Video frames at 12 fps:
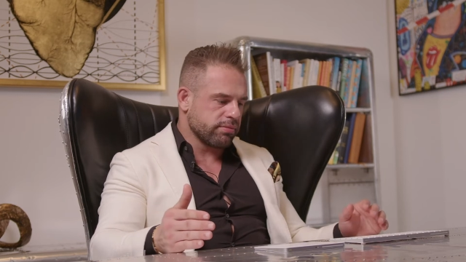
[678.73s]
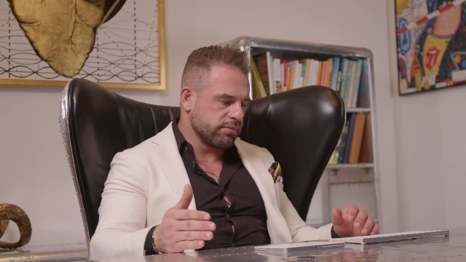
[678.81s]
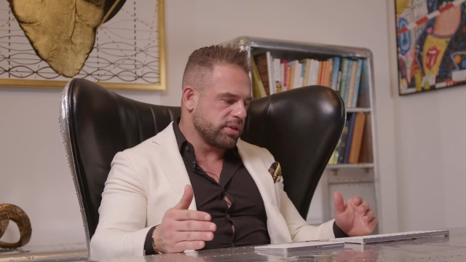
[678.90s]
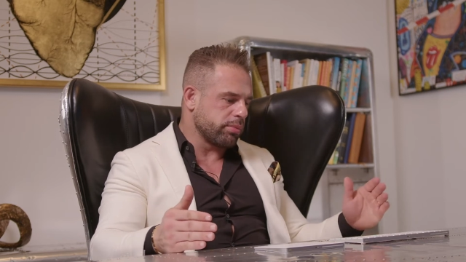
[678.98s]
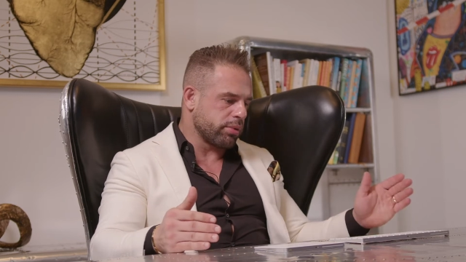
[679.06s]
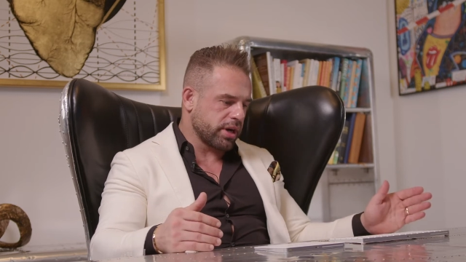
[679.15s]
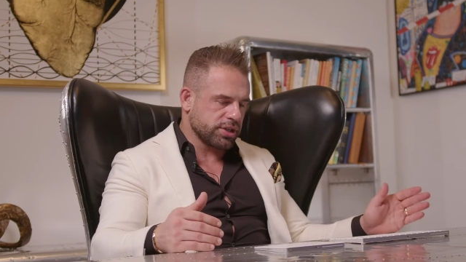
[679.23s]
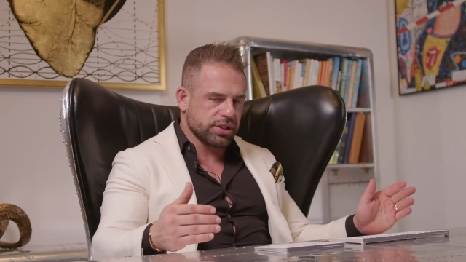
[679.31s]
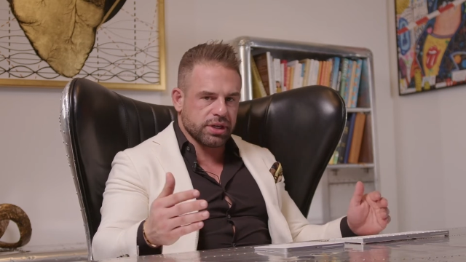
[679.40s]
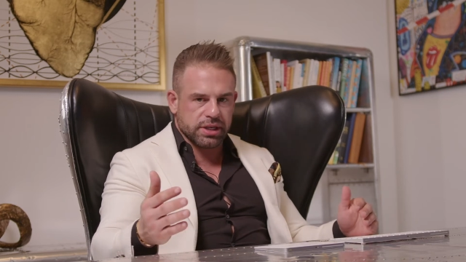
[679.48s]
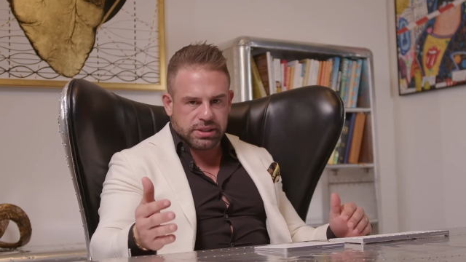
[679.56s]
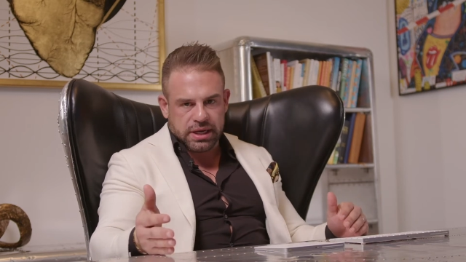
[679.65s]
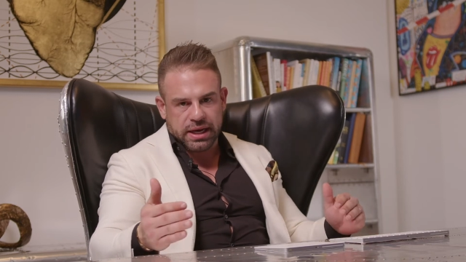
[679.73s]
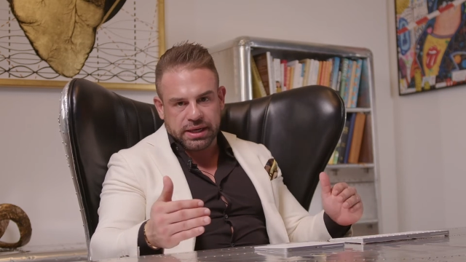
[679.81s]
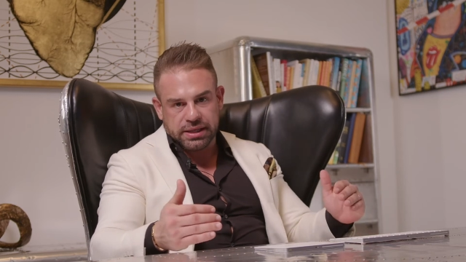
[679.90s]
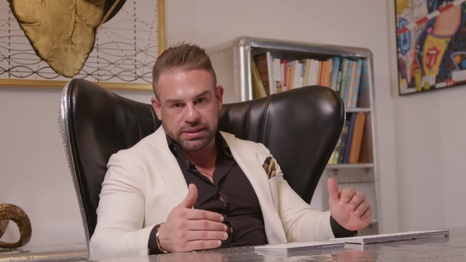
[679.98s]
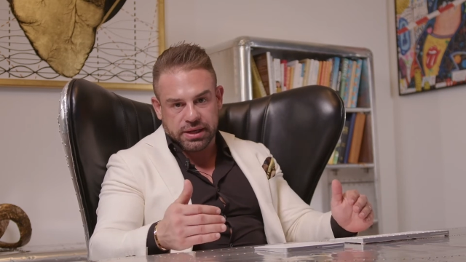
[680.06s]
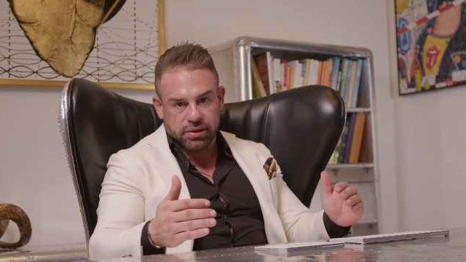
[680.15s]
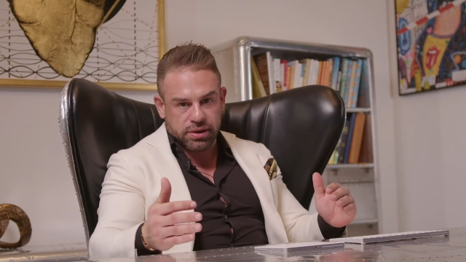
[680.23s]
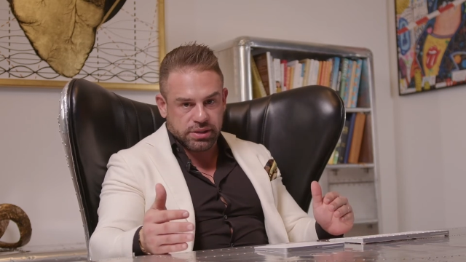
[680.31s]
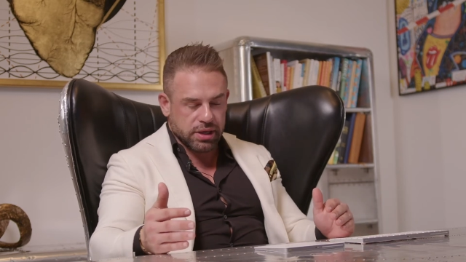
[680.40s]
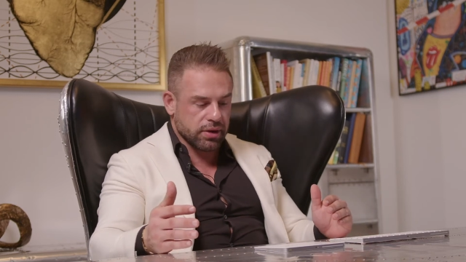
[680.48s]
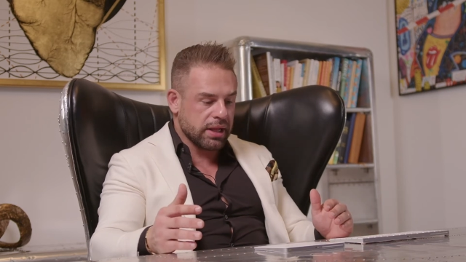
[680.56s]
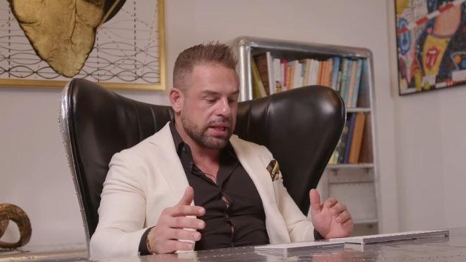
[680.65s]
depression, anxiety, et cetera, et
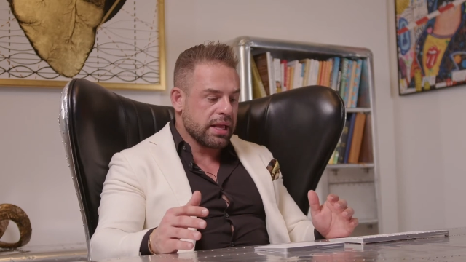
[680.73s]
cetera.